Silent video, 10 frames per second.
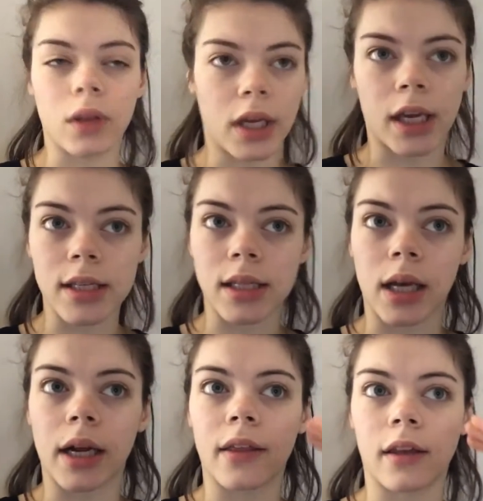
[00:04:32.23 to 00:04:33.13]
Like I
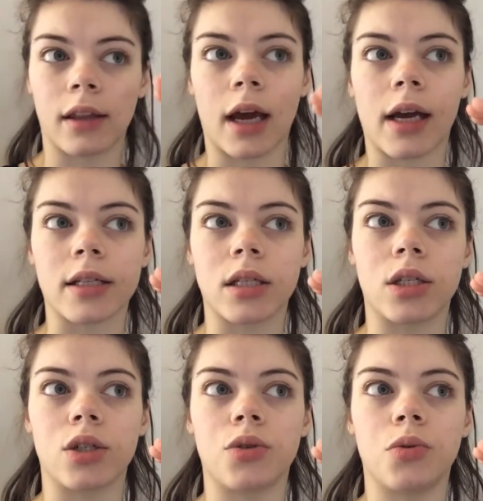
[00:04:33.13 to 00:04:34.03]
said, I think that has to
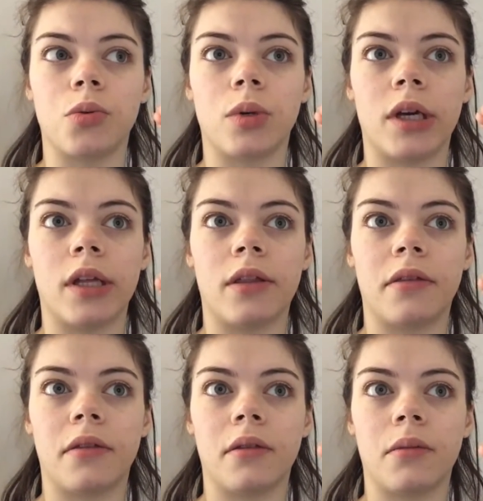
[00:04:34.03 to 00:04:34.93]
do with
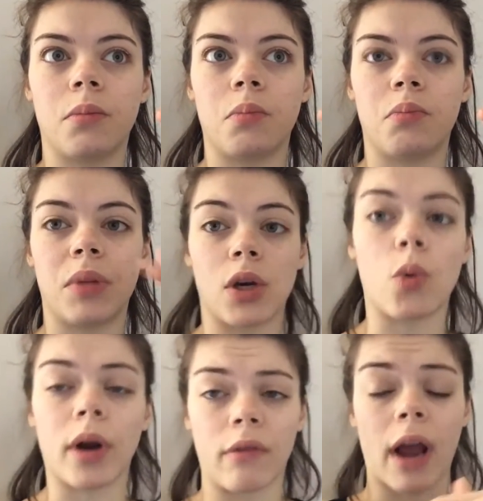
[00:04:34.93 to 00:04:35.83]
being
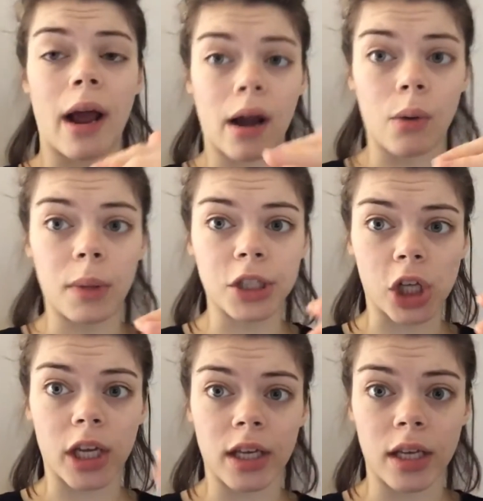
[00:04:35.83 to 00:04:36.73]
aware of how
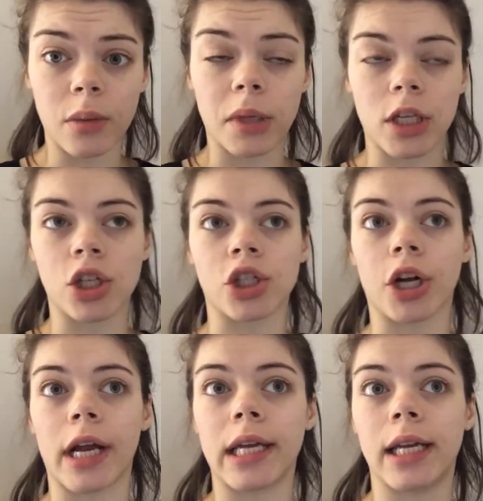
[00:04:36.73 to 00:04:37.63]
much I eat, making
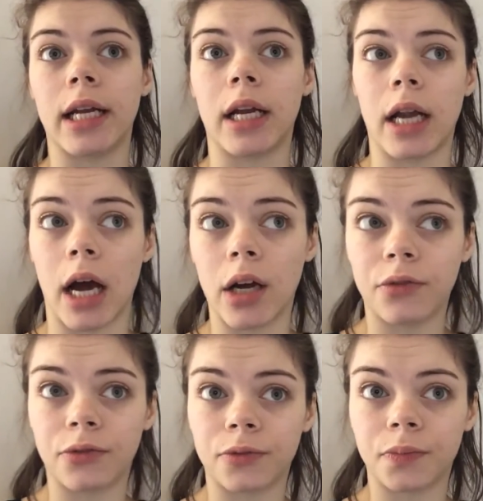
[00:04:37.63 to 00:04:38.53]
sure I eat
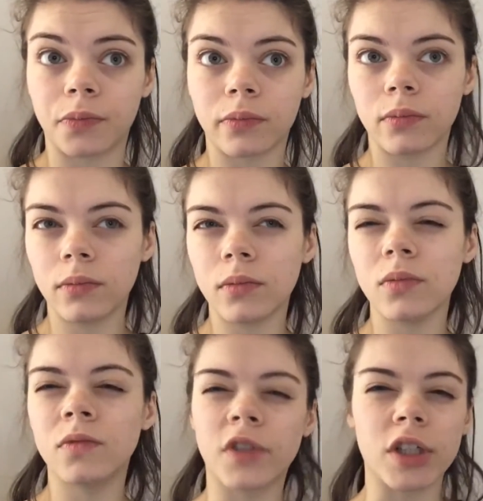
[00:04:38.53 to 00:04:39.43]
enough
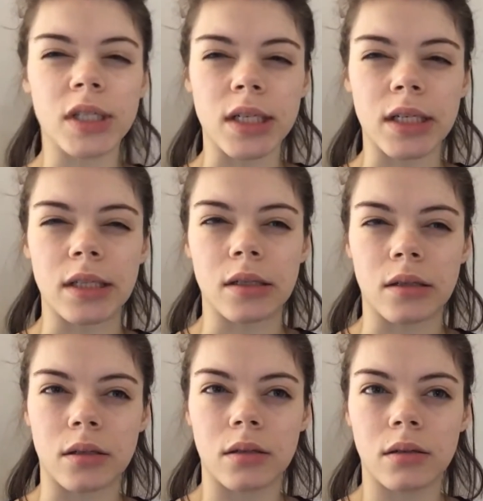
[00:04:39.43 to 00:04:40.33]

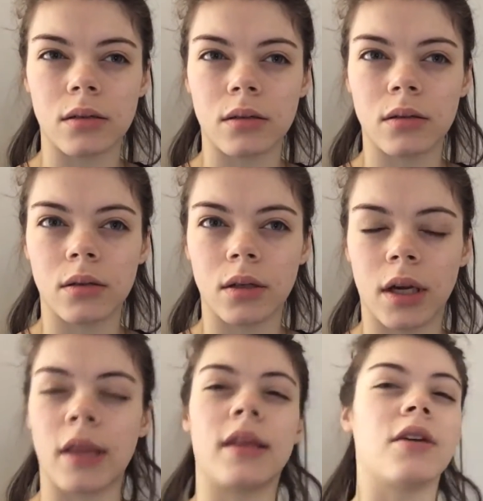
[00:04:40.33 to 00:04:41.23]
versus
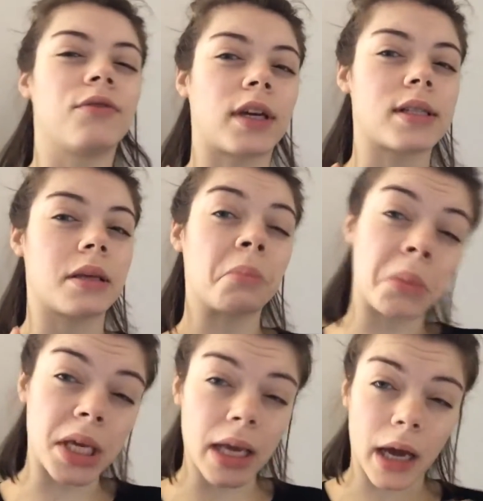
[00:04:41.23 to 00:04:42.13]
the effects that
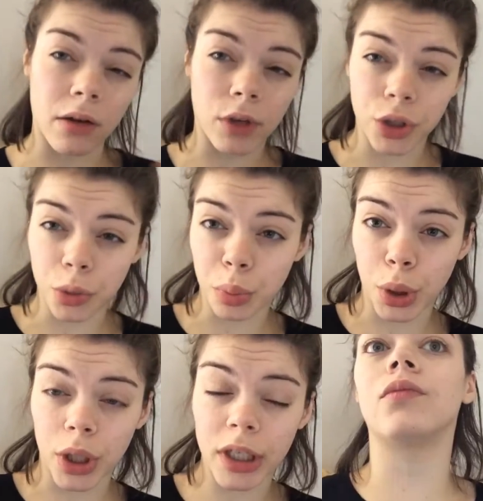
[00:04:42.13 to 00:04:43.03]
meat have on your
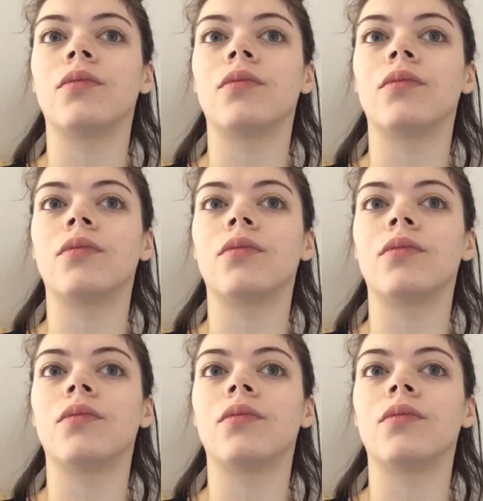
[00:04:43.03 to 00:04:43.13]
body.